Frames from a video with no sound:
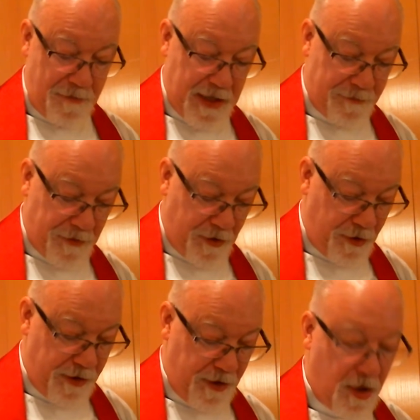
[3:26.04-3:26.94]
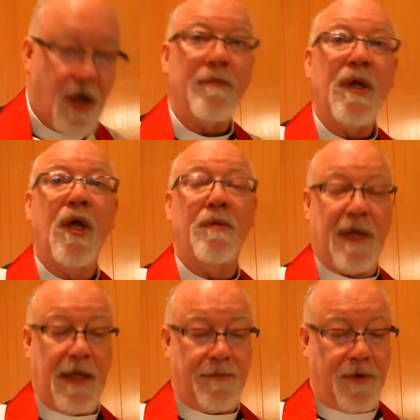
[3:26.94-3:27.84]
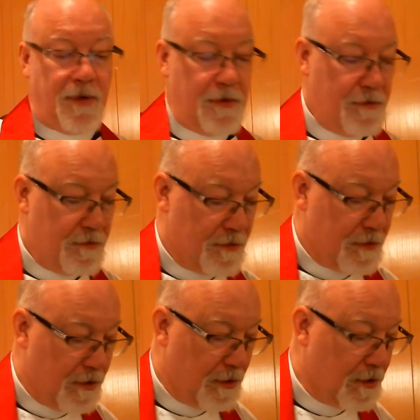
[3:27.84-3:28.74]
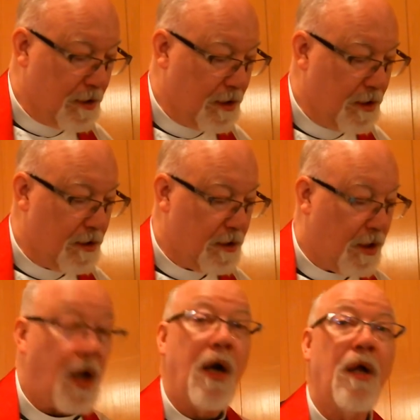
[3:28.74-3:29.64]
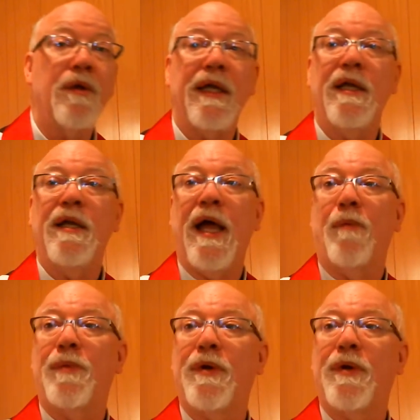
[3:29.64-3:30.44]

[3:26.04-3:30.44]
people, there are mute people. All need help.